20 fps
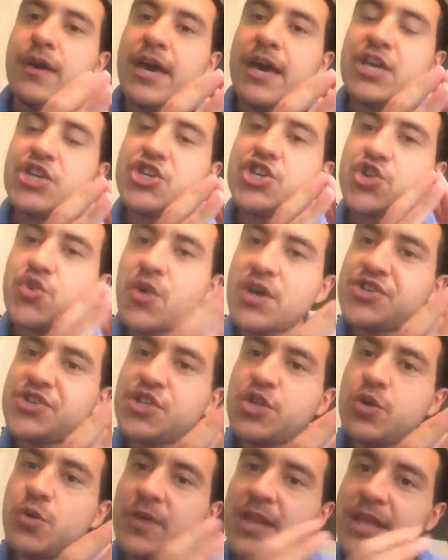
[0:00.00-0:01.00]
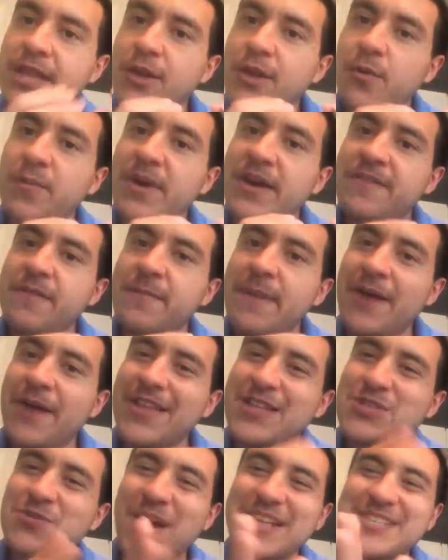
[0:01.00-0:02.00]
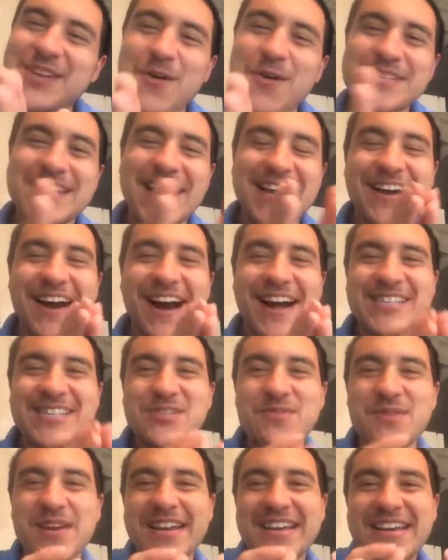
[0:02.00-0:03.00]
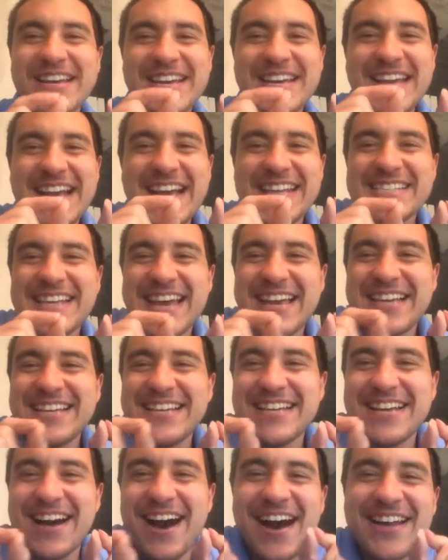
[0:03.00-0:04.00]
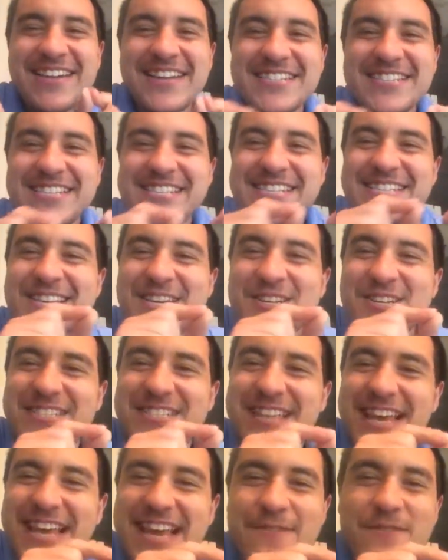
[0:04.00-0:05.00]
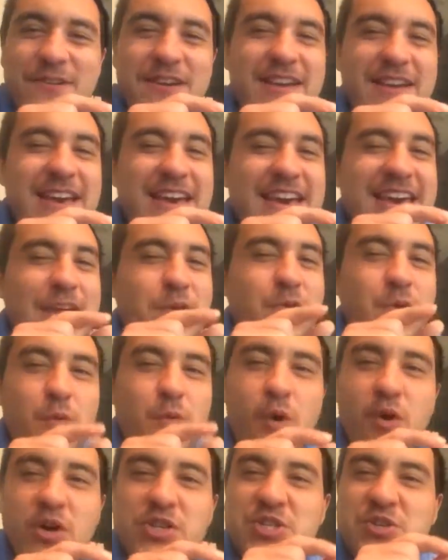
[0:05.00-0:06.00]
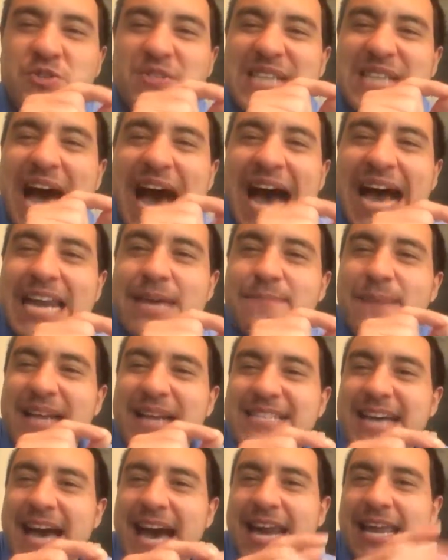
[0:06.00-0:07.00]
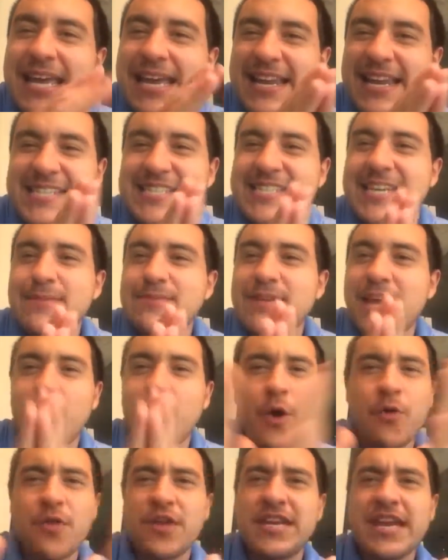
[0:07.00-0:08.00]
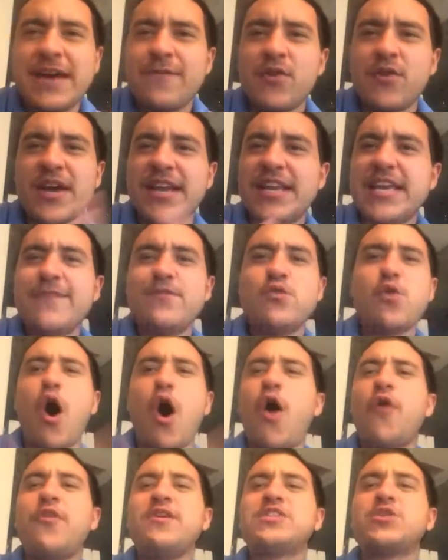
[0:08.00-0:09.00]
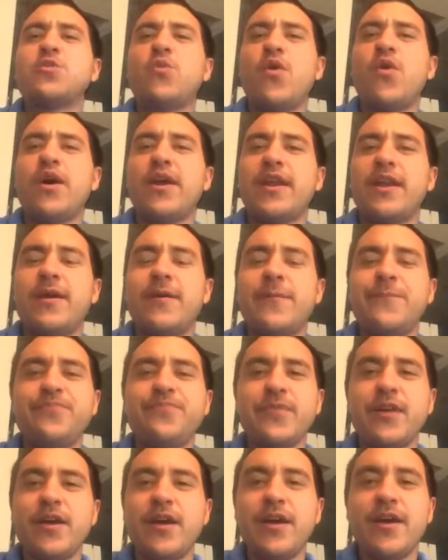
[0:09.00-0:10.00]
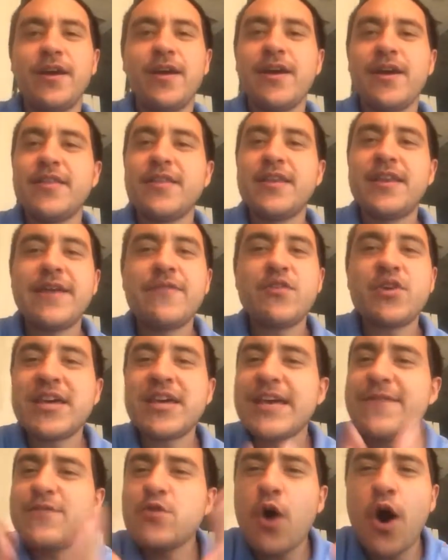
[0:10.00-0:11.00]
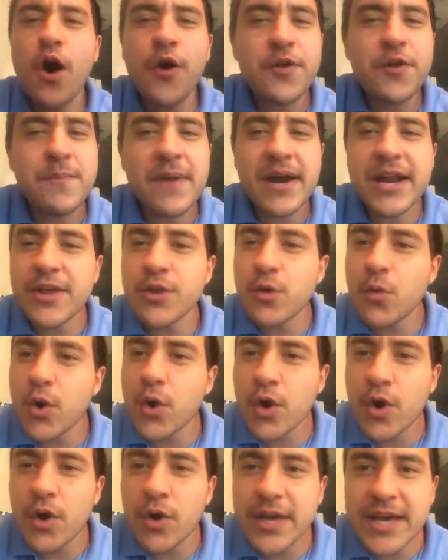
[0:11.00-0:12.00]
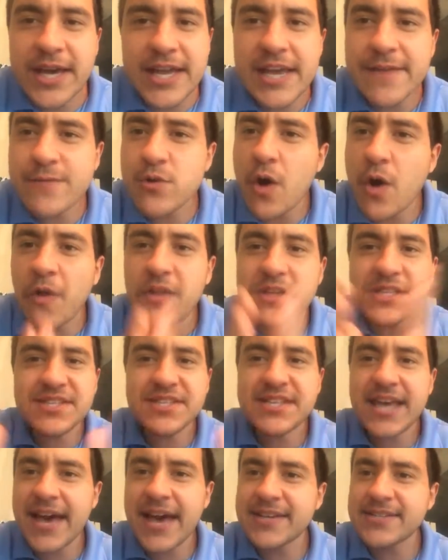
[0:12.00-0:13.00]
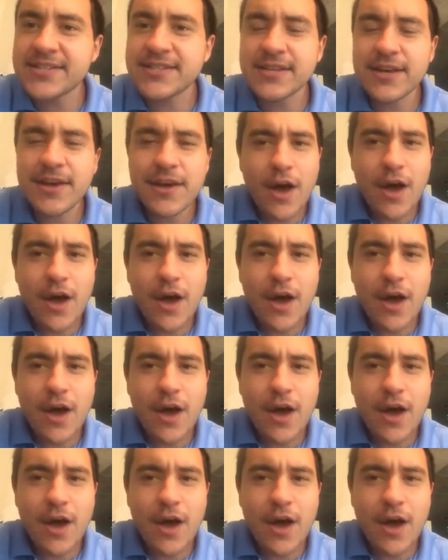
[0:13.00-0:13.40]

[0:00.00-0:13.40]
and trust you with a little bit of amount. That's why it's always like God's doing, it's like God does these little, it's like every, he rewards you tiny by tiny, and it seems like, oh, the devil can give you all this at once. The devil can give you all the money in the world. He can give you all the sex,